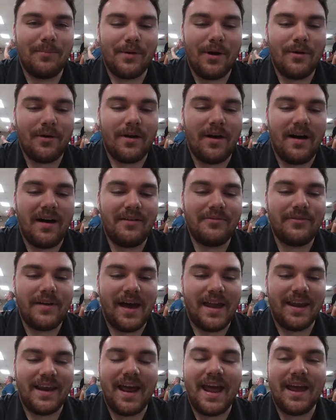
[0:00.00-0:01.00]
broke off
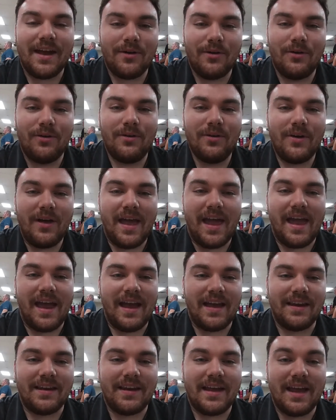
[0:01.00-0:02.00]
at an angle
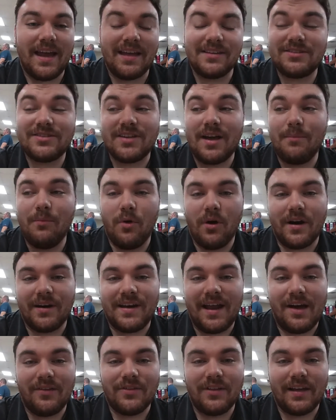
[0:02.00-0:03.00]
and it's somewhere
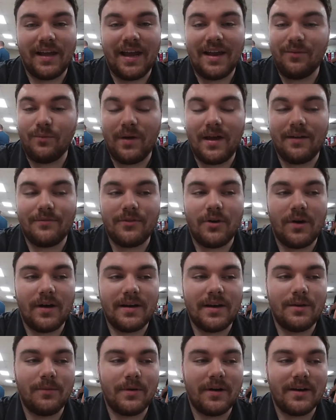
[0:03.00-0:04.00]
down the lane. We have no
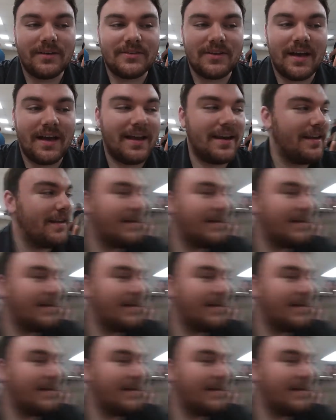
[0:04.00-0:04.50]
idea where it's at.